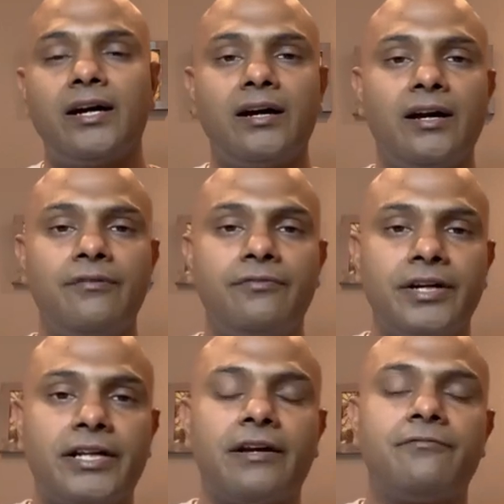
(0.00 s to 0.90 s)

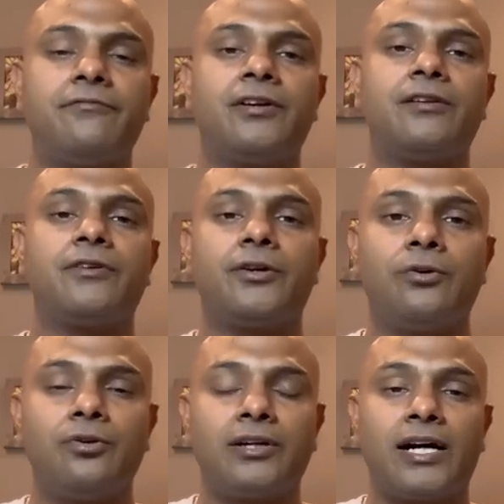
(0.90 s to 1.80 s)
every time, whenever you
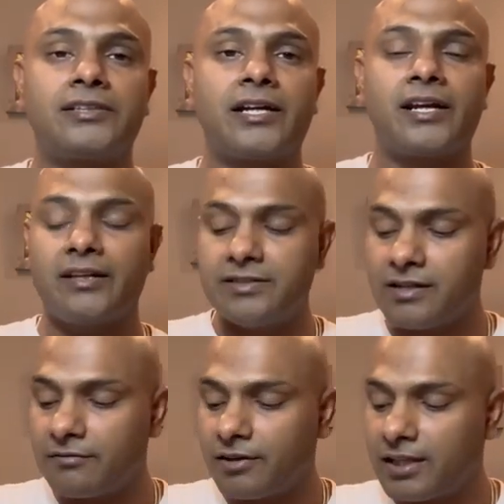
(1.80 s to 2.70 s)
go to Acharya,
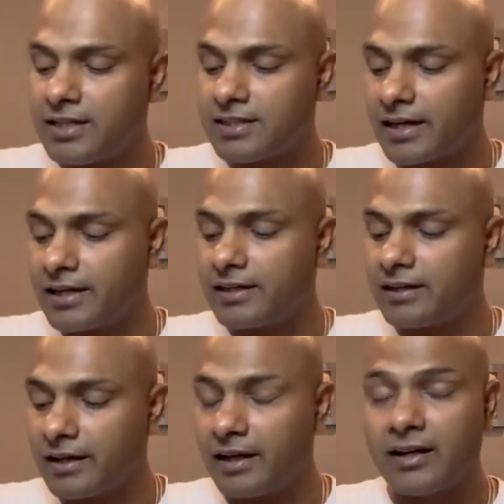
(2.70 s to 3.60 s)
listen Vedas again and
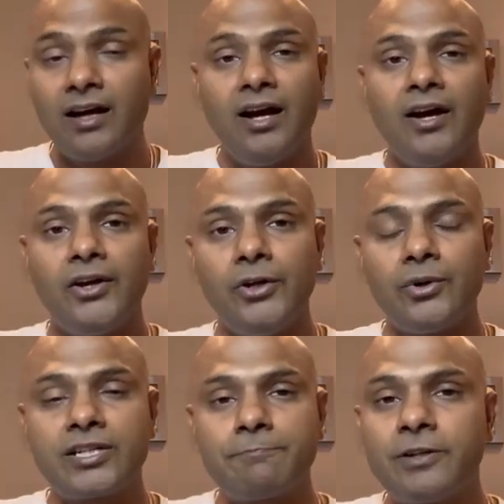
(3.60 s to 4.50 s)
again,
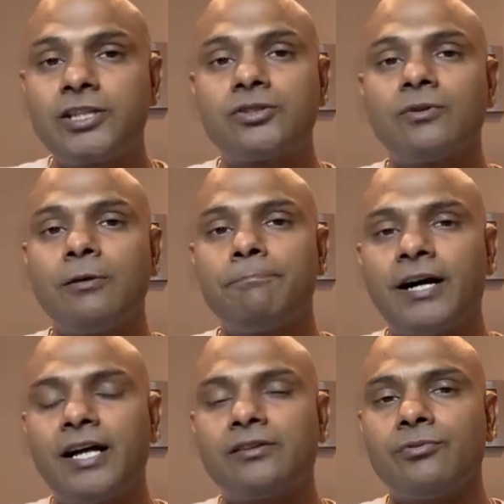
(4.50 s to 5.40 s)
your spiritual
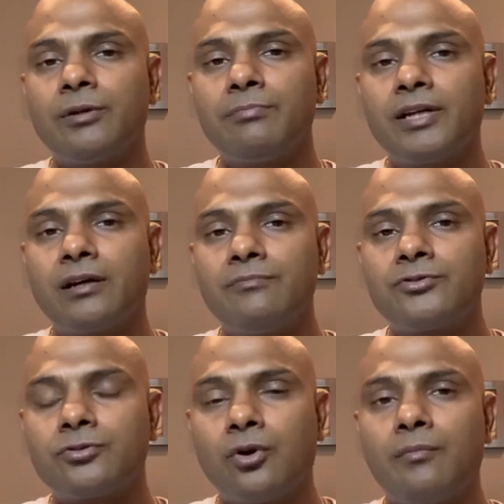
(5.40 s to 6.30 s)
path will become
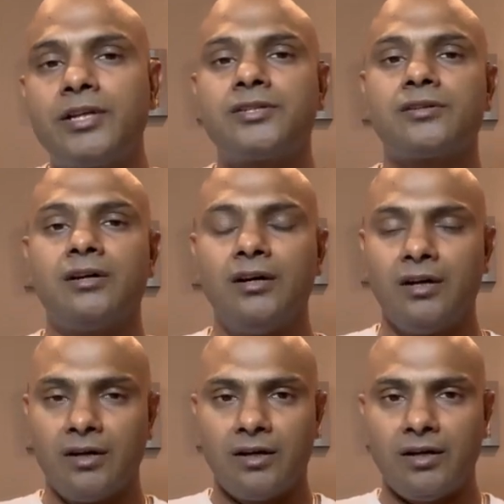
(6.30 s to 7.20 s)
so much,
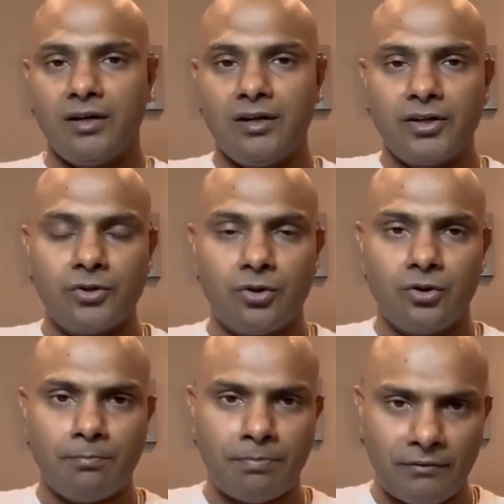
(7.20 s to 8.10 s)

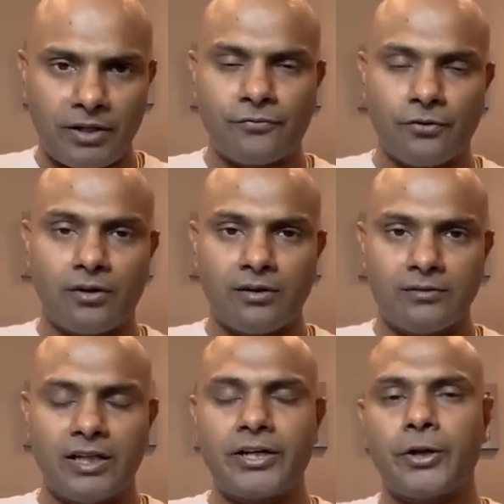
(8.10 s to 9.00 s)
powerful,
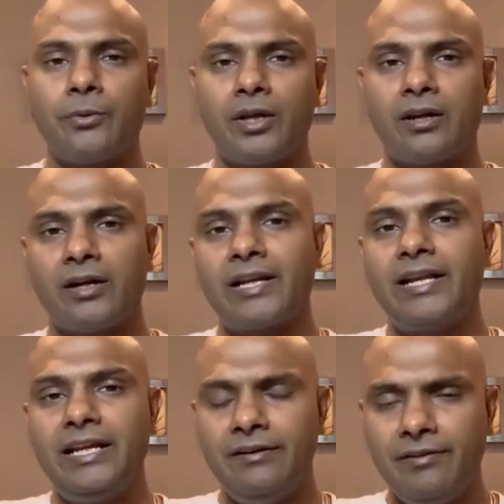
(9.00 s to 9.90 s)
that you will not
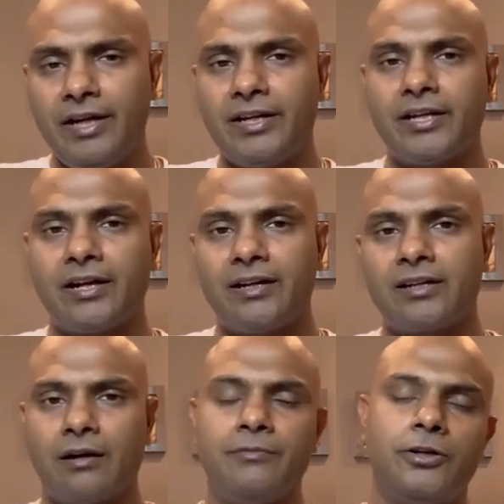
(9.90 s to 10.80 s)
deviate and
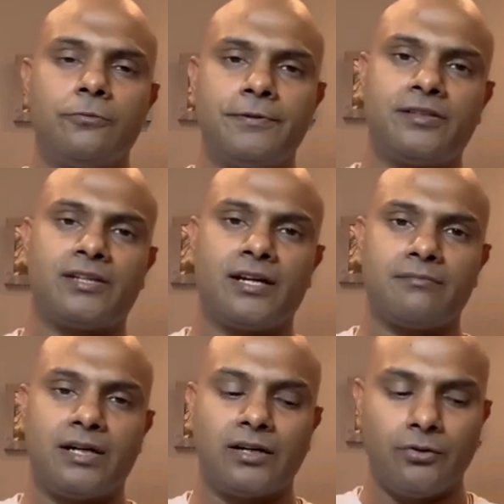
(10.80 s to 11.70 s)
come into Pitriyan
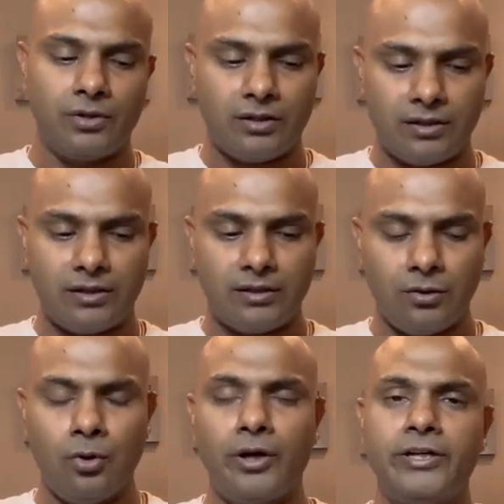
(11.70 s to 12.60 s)
Marga. You will
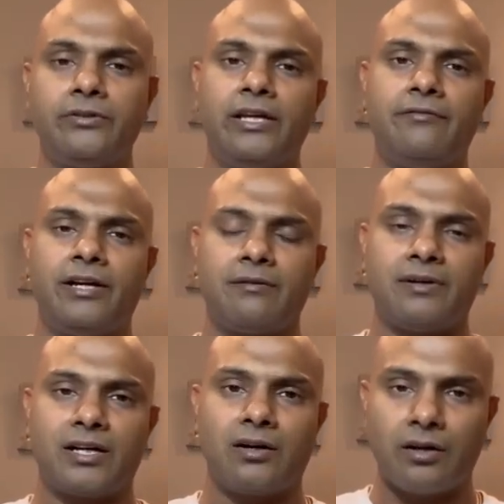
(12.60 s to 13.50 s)
go into Devyan
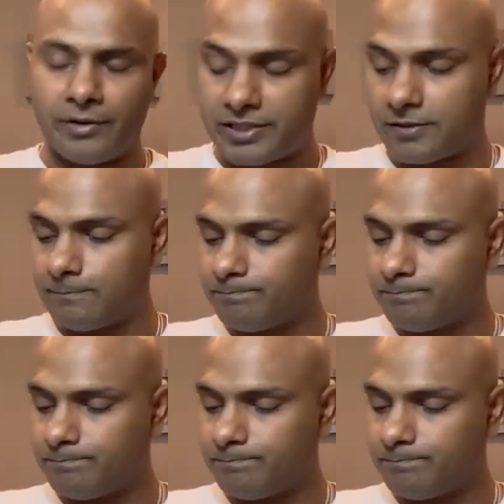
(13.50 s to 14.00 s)
Marga always.